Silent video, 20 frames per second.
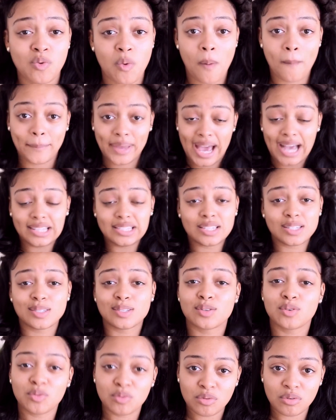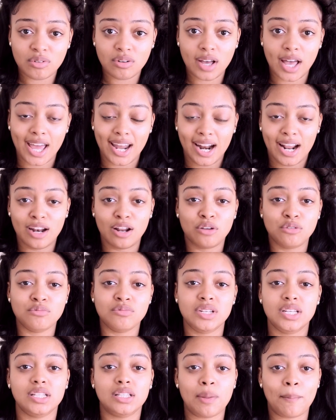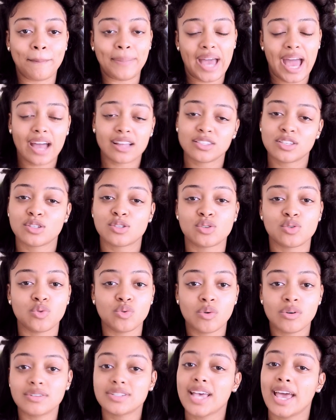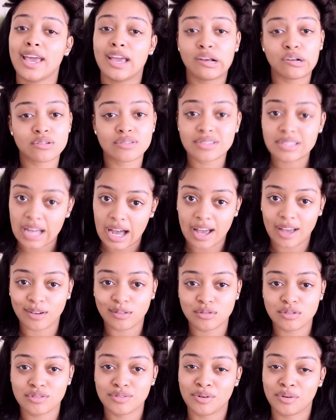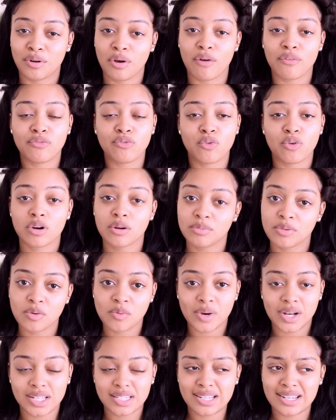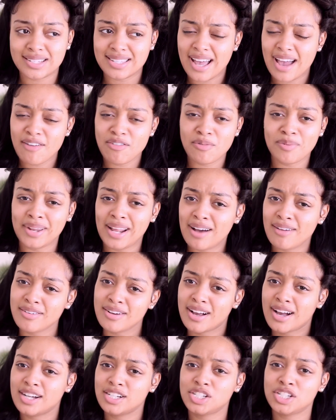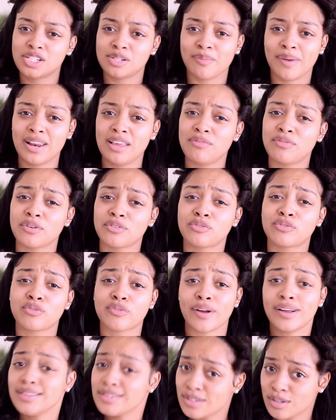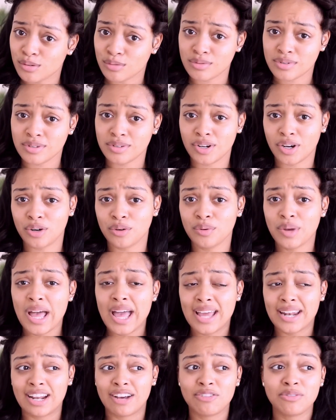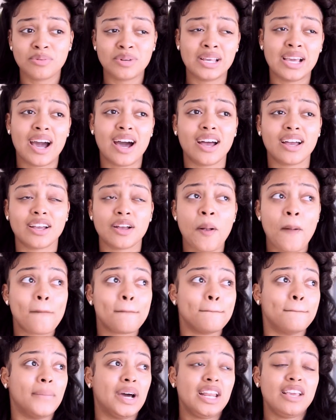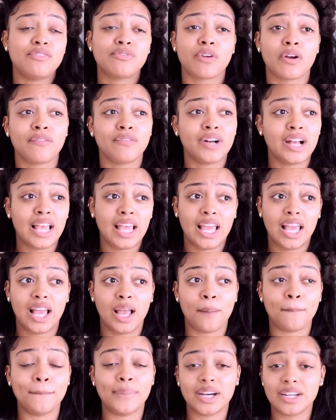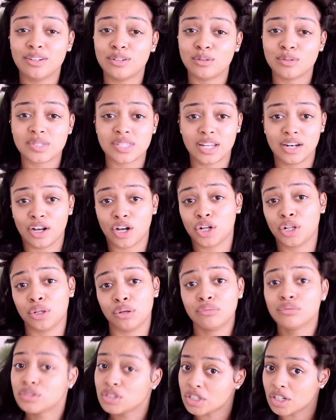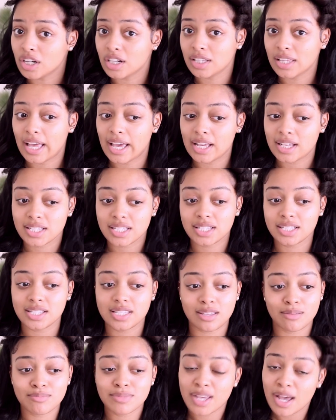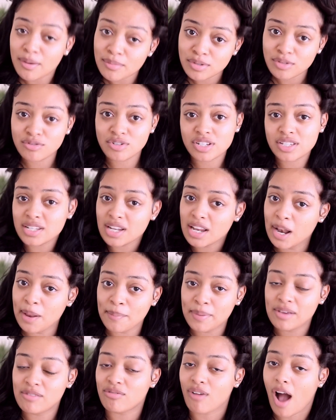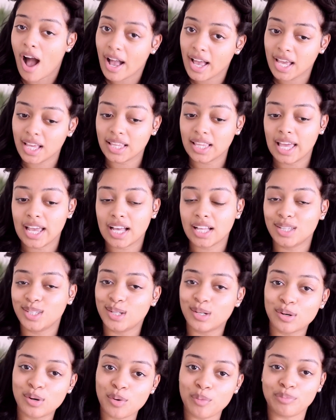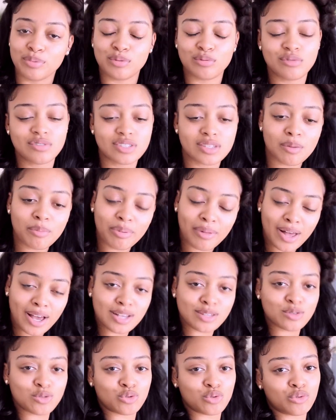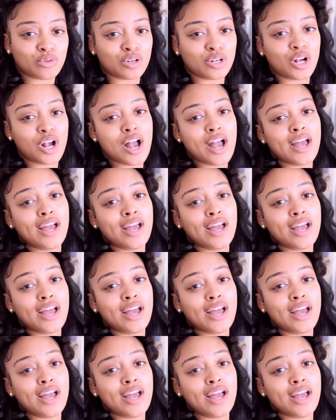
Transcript: you going back to school, and I know you need the back to school hairstyles, you know, the affordable ones. Because not everybody out here got money for frontals, you know? Not everybody got money for fucking bundles and a closure. Like, sometimes you just need to be rocking like a little beauty supply store